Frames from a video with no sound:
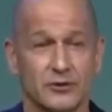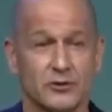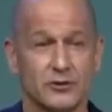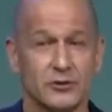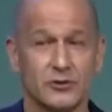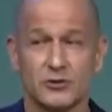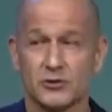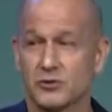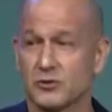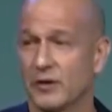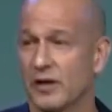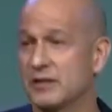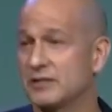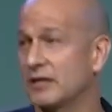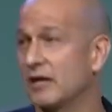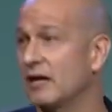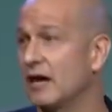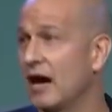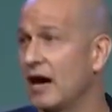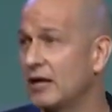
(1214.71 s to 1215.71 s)
So I
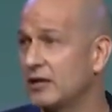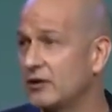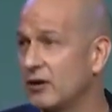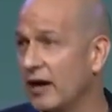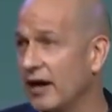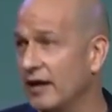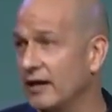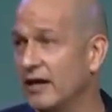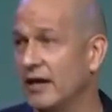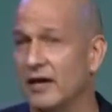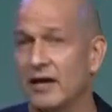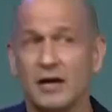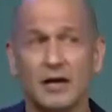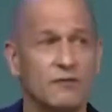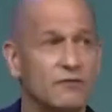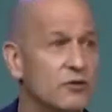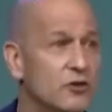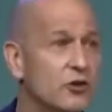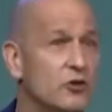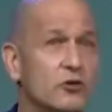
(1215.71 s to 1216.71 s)
say, Andre,
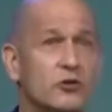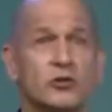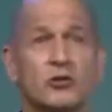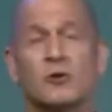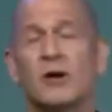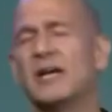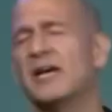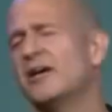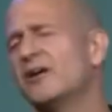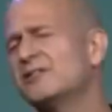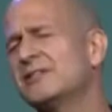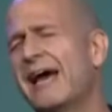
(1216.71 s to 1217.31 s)
if you do it, he goes,